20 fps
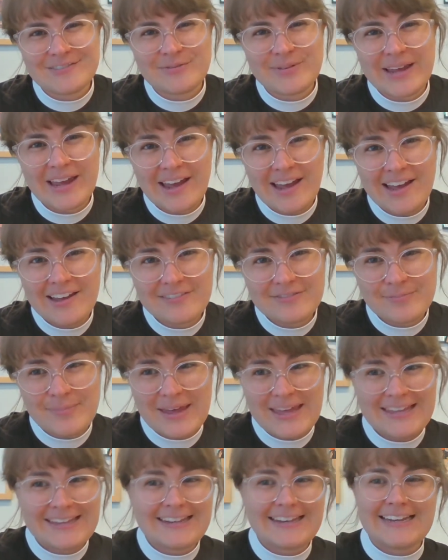we have
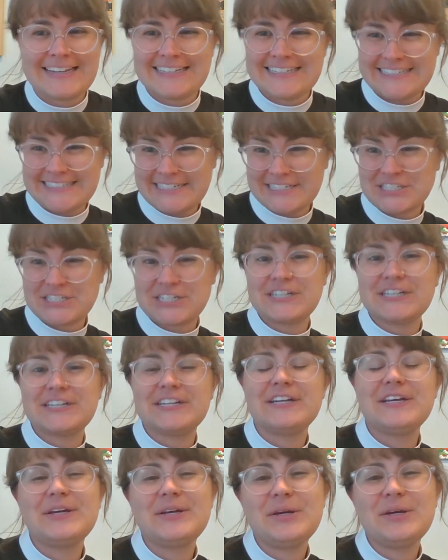made a decision